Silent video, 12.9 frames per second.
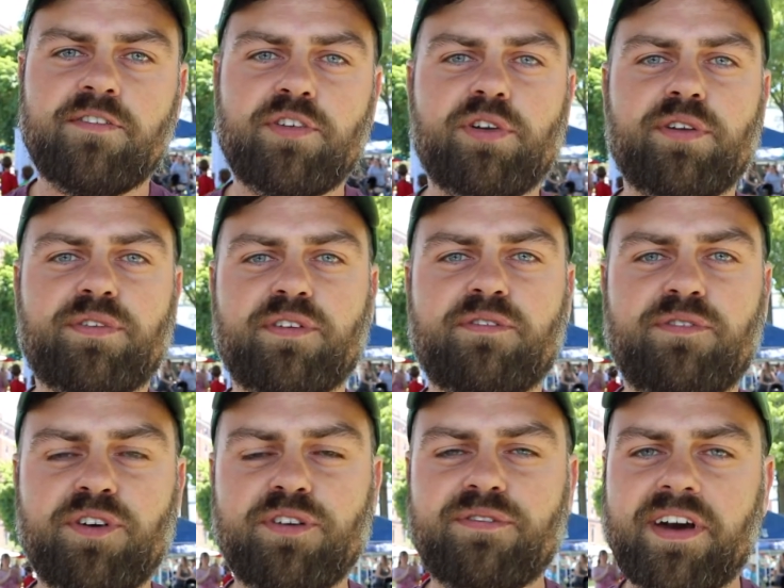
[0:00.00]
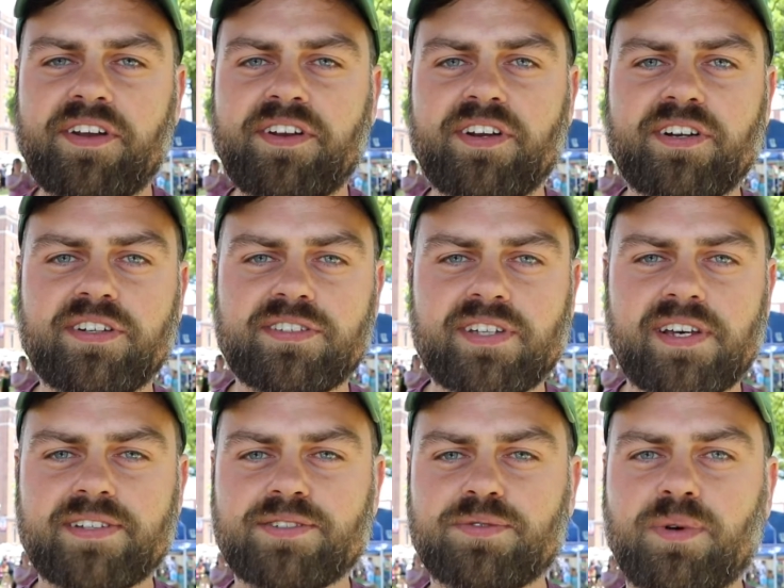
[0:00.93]
few different food vendors
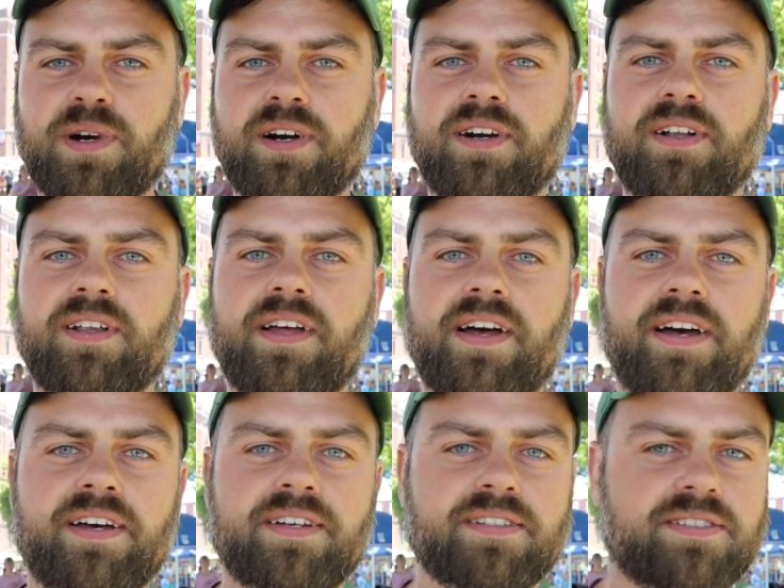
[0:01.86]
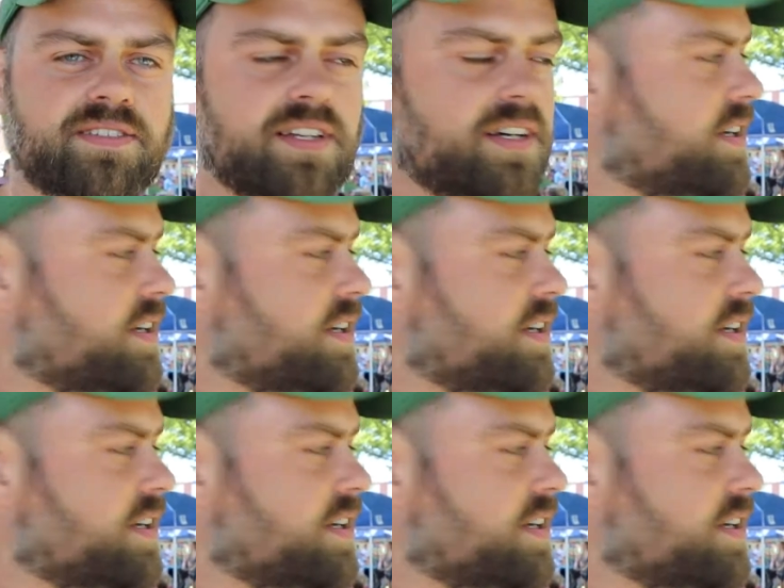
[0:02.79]
as well as